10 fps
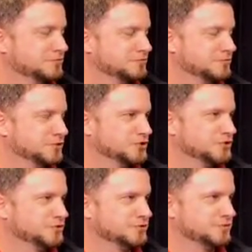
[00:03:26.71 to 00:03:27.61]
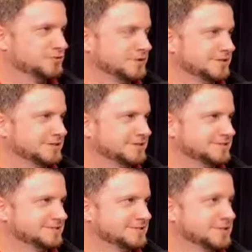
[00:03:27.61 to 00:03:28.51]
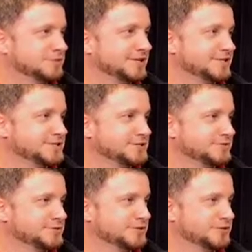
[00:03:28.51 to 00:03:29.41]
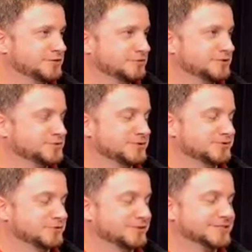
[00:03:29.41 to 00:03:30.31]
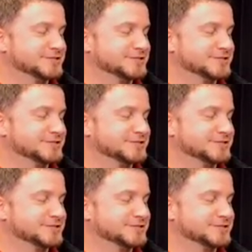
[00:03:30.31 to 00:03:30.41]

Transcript: What do you do on a daily basis between three places?